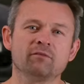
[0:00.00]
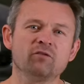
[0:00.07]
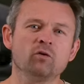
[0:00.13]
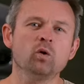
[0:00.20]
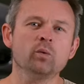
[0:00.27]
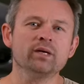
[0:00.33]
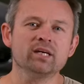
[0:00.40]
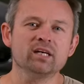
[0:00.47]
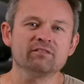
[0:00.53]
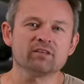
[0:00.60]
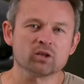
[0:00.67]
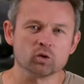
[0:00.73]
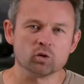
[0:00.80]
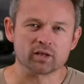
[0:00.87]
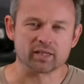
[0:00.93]
before we
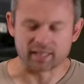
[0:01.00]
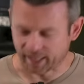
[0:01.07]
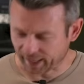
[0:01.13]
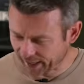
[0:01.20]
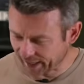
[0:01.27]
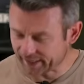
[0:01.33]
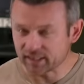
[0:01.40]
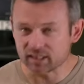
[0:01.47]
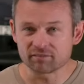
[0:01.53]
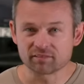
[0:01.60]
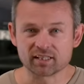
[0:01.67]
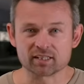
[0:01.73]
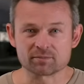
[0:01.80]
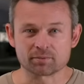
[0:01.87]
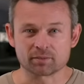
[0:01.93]
even look at any of
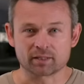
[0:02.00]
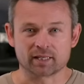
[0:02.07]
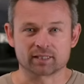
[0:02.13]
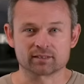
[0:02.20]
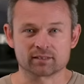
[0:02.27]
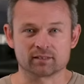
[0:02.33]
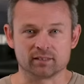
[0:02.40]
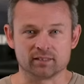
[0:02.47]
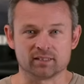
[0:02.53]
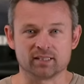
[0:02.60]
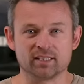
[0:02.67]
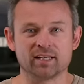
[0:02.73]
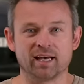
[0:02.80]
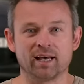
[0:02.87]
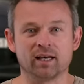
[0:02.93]
these products in
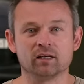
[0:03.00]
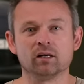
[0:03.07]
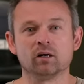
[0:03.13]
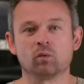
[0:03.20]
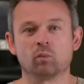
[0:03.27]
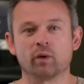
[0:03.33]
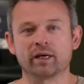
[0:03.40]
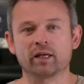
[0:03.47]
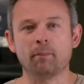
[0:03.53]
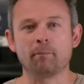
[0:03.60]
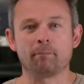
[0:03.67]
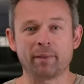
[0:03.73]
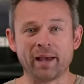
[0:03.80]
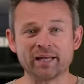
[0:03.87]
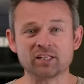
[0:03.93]
detail, we're going
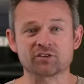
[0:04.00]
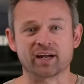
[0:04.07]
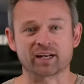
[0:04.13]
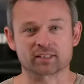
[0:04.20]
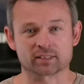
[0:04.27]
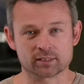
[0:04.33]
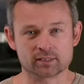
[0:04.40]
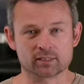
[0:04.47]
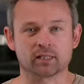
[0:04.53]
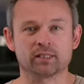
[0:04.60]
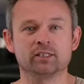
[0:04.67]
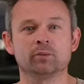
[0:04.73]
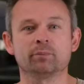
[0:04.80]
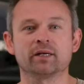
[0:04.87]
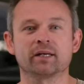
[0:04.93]
to backtrack just a
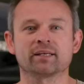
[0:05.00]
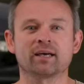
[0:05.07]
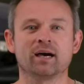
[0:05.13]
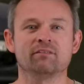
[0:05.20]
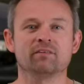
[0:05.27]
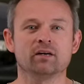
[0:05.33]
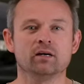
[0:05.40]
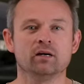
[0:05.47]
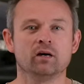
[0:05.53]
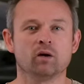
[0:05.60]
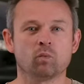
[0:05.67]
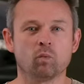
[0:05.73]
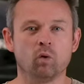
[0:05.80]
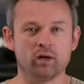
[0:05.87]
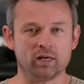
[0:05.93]
little bit and cover
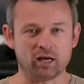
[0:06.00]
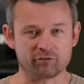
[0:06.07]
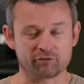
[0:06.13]
what a